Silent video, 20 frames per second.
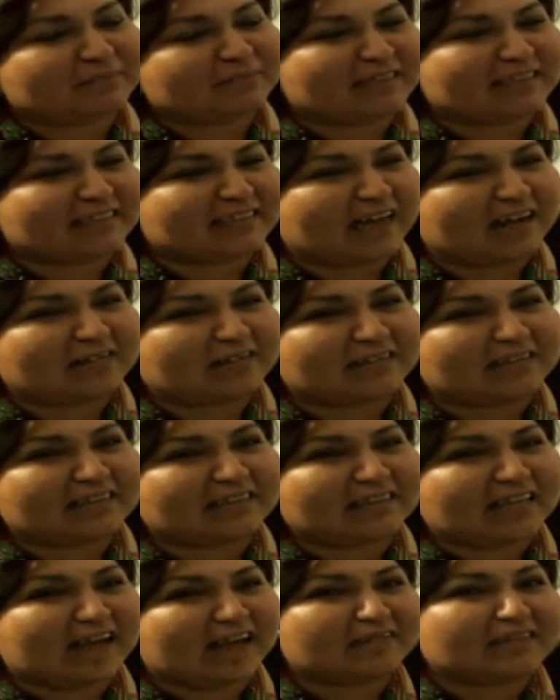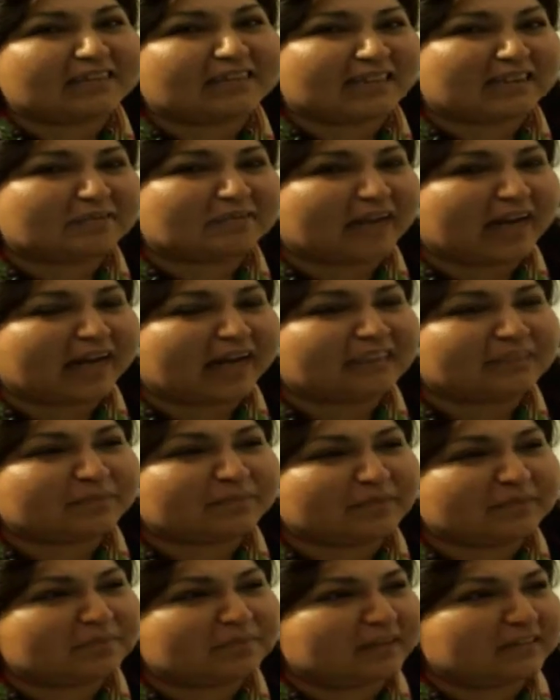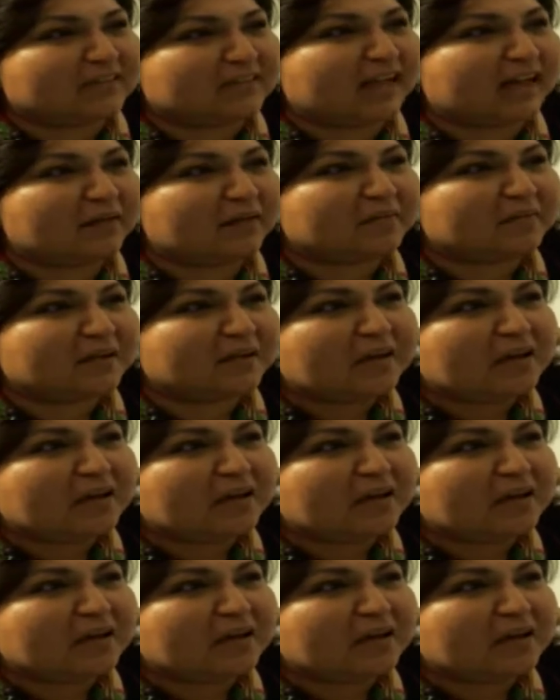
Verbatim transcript: because I always I always tell them that I spend my time